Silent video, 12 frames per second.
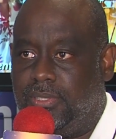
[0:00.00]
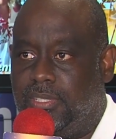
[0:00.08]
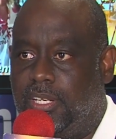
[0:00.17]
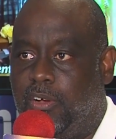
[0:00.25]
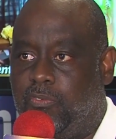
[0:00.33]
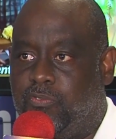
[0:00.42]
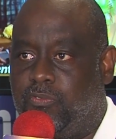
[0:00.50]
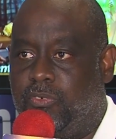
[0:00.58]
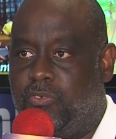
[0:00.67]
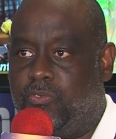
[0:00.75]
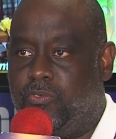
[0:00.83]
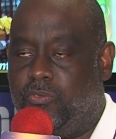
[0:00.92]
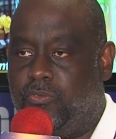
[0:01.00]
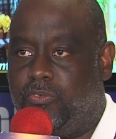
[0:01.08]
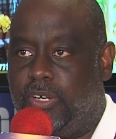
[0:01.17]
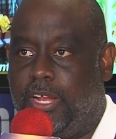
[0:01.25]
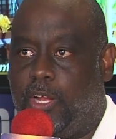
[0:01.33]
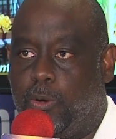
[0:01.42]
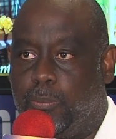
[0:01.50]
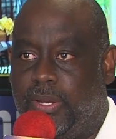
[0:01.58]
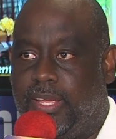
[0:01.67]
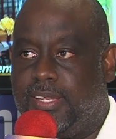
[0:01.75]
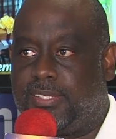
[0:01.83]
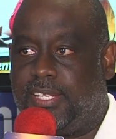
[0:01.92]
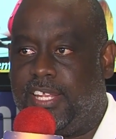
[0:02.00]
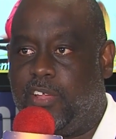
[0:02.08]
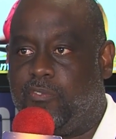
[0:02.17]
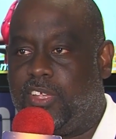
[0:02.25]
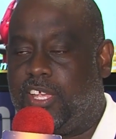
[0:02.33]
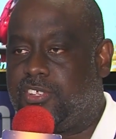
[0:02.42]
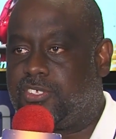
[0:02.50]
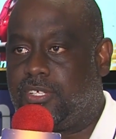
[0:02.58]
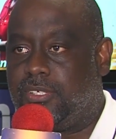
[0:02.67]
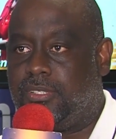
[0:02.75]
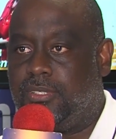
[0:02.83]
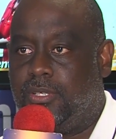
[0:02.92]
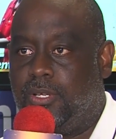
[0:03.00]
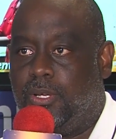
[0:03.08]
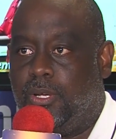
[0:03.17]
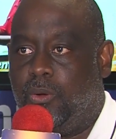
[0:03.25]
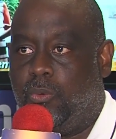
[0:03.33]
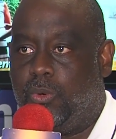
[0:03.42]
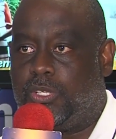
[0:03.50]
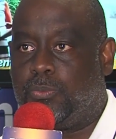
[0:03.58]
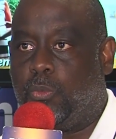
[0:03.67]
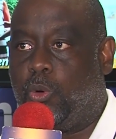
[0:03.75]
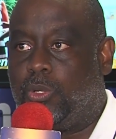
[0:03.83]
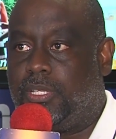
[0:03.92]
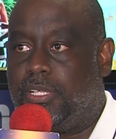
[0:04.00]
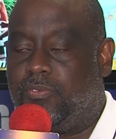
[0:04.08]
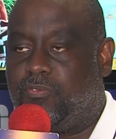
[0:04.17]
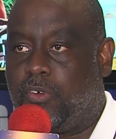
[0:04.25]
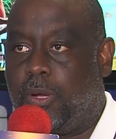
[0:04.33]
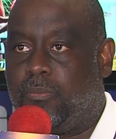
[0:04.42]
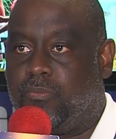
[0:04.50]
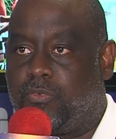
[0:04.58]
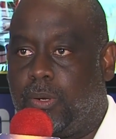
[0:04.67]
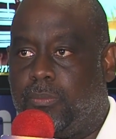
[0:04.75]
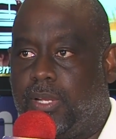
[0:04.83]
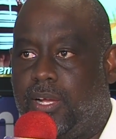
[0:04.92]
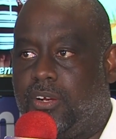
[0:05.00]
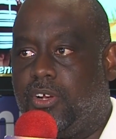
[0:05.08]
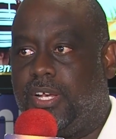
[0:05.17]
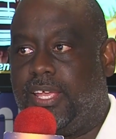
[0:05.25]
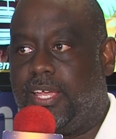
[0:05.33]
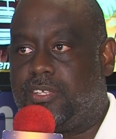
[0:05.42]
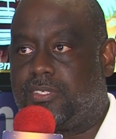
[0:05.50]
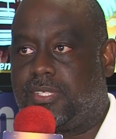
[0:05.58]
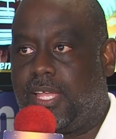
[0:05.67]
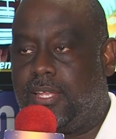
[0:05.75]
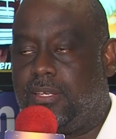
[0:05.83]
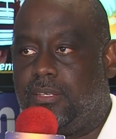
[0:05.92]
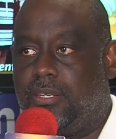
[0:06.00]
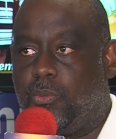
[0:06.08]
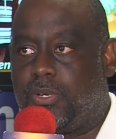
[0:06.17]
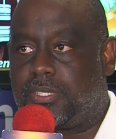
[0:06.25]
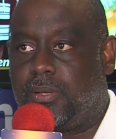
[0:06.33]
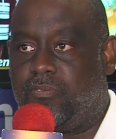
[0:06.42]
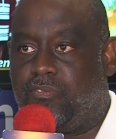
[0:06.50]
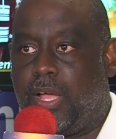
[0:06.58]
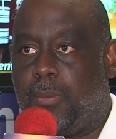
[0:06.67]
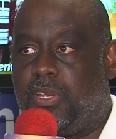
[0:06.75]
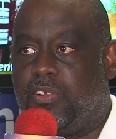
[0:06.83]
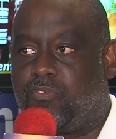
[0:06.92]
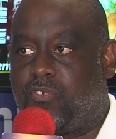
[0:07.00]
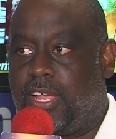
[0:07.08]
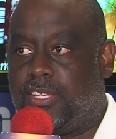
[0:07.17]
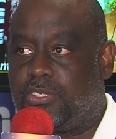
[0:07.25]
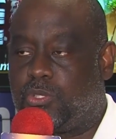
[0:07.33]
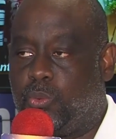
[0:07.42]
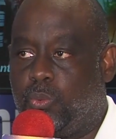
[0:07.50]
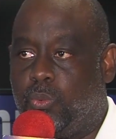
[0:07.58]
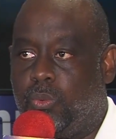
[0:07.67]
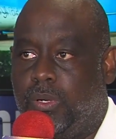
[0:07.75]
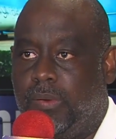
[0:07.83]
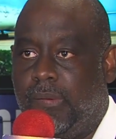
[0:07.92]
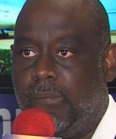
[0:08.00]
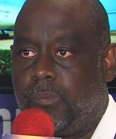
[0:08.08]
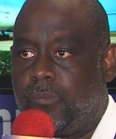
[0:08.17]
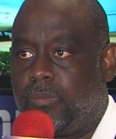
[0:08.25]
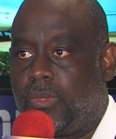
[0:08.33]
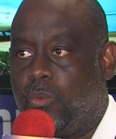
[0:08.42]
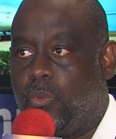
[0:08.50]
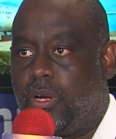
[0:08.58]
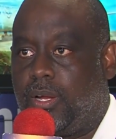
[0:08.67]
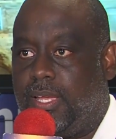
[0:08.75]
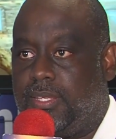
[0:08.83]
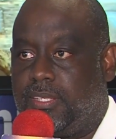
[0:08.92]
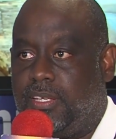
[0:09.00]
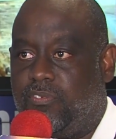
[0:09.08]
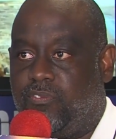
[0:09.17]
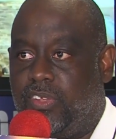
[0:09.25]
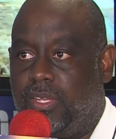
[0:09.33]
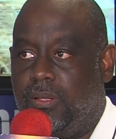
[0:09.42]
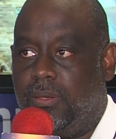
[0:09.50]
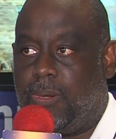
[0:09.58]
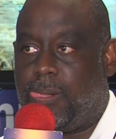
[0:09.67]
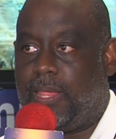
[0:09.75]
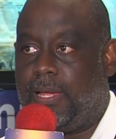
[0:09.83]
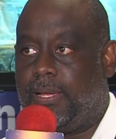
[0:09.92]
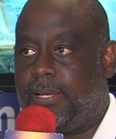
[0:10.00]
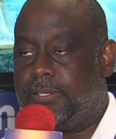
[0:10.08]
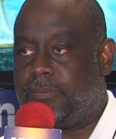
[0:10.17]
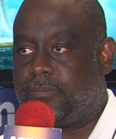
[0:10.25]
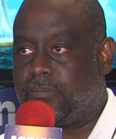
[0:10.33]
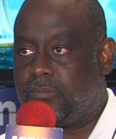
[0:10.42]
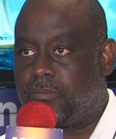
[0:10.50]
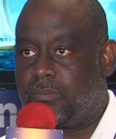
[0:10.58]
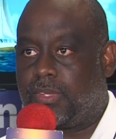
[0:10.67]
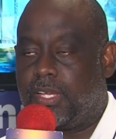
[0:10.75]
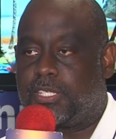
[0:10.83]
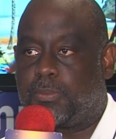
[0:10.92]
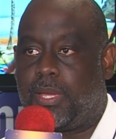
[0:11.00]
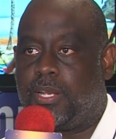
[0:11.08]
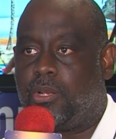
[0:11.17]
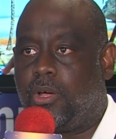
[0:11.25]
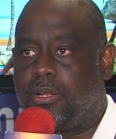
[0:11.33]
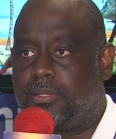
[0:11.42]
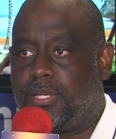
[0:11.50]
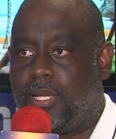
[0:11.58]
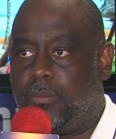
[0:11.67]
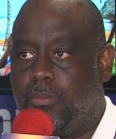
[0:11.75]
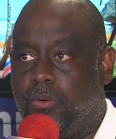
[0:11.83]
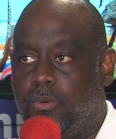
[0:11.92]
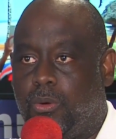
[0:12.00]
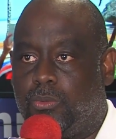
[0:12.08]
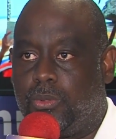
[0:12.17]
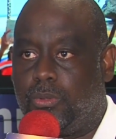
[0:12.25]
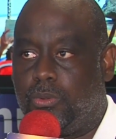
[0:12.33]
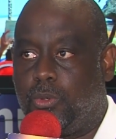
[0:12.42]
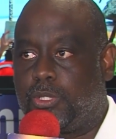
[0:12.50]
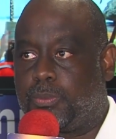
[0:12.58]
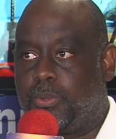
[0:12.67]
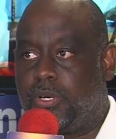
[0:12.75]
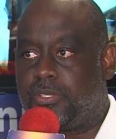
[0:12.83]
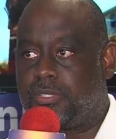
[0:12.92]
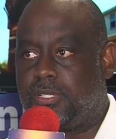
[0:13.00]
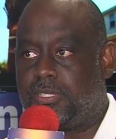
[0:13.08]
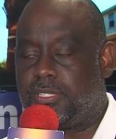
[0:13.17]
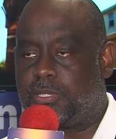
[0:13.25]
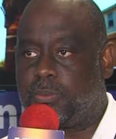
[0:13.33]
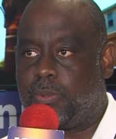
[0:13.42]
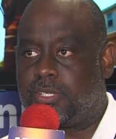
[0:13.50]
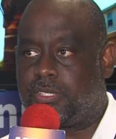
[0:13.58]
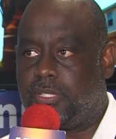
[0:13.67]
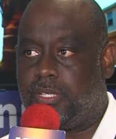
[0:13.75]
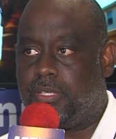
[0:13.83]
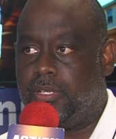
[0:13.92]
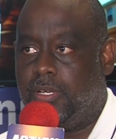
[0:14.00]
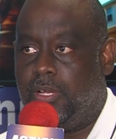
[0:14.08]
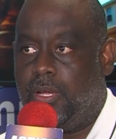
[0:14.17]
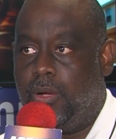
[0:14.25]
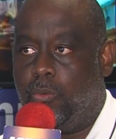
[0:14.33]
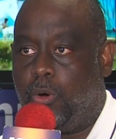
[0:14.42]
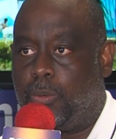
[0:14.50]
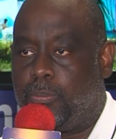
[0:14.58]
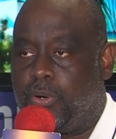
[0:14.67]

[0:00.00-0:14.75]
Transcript: love for airplanes and aviation was molded from that early age. Then there were some family friends who were into the field, and I spent a lot of time around those persons, especially one